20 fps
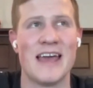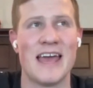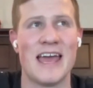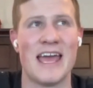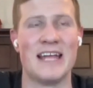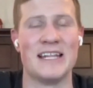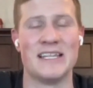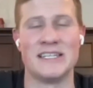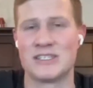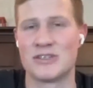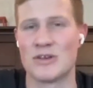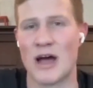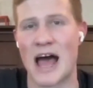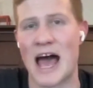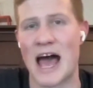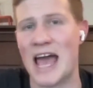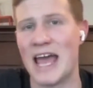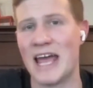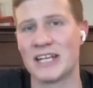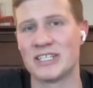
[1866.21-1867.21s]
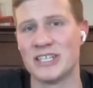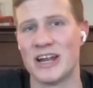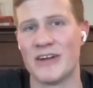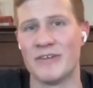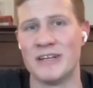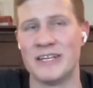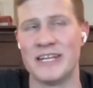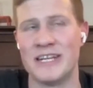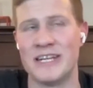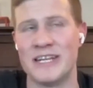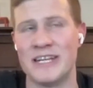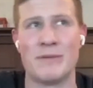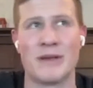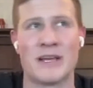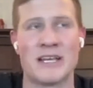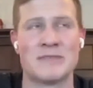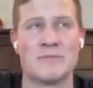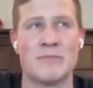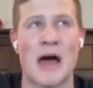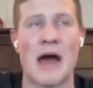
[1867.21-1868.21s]
And so I actually never did it
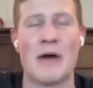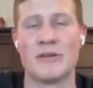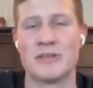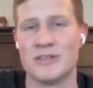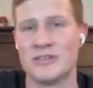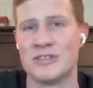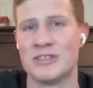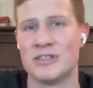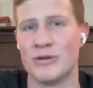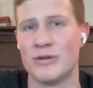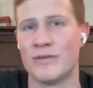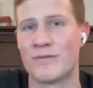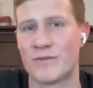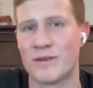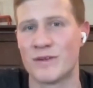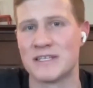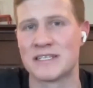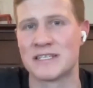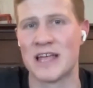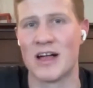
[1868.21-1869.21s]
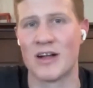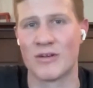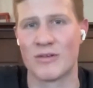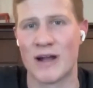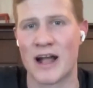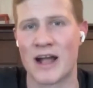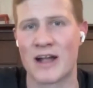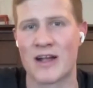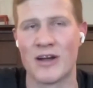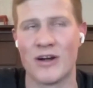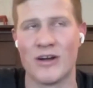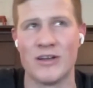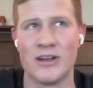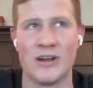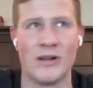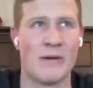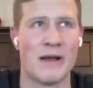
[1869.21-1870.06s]
because I was usually doing freestyle Greco.